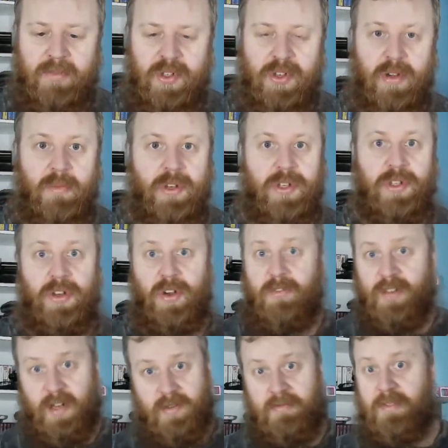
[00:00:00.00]
so much
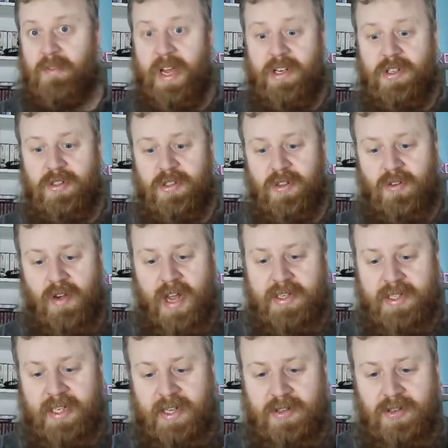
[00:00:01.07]
so I've got the Rangers
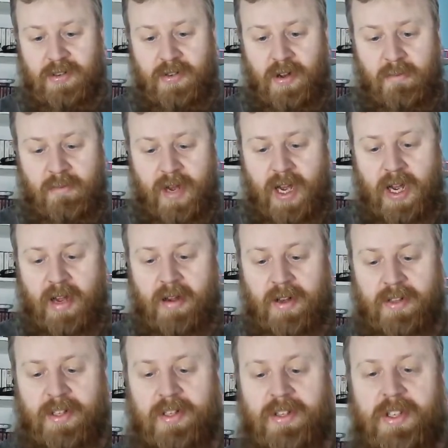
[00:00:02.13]
crest tattooed on
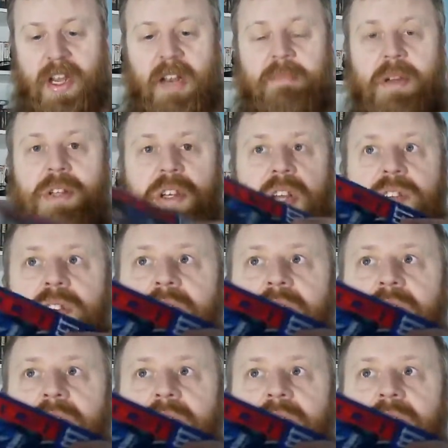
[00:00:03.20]
the other side of my